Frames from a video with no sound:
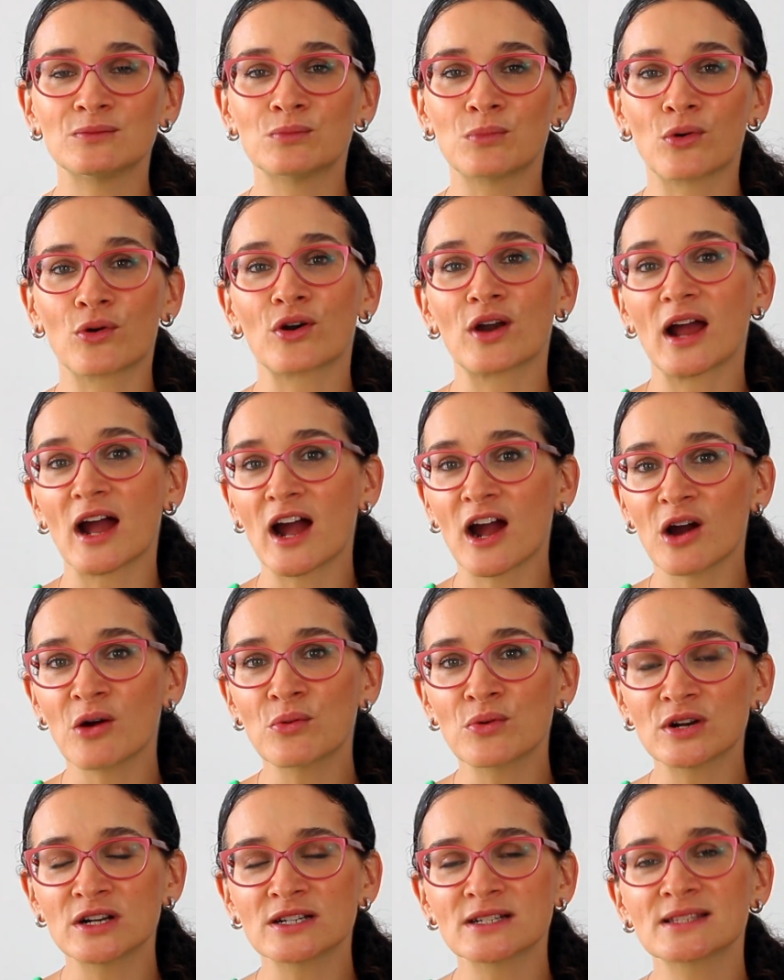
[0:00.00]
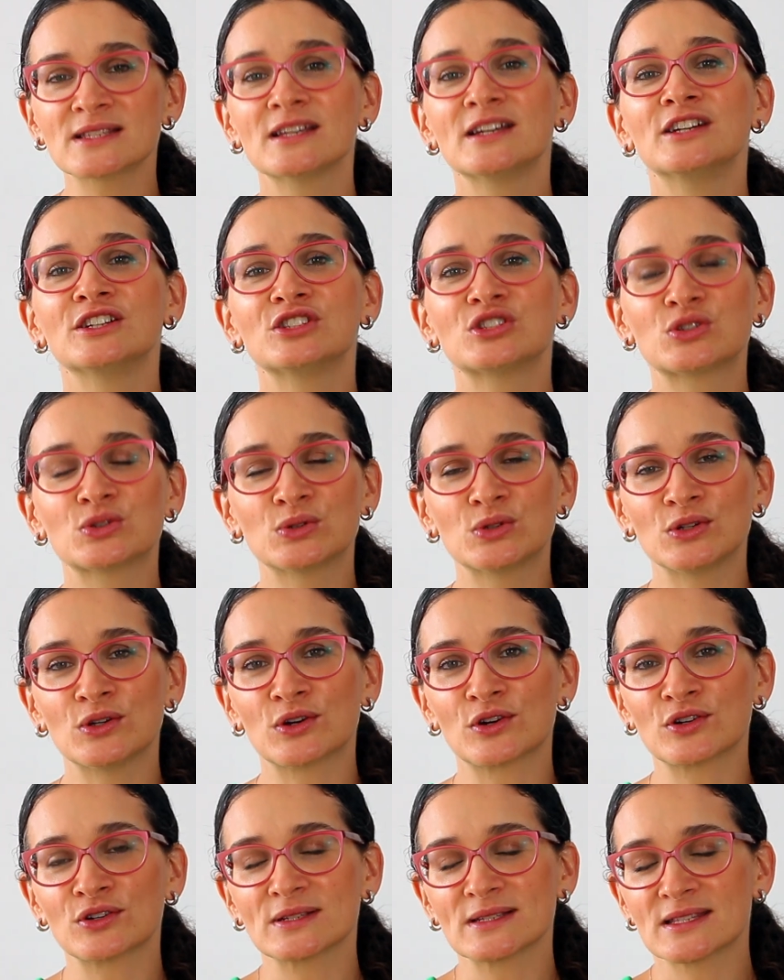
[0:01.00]
more hours to
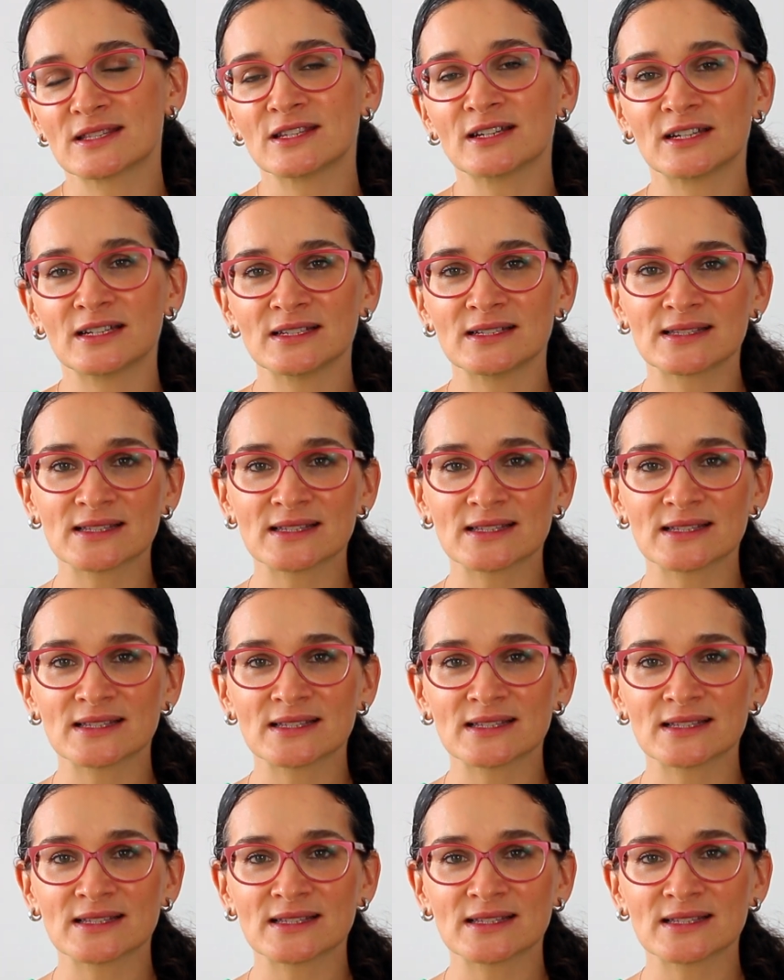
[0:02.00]
your study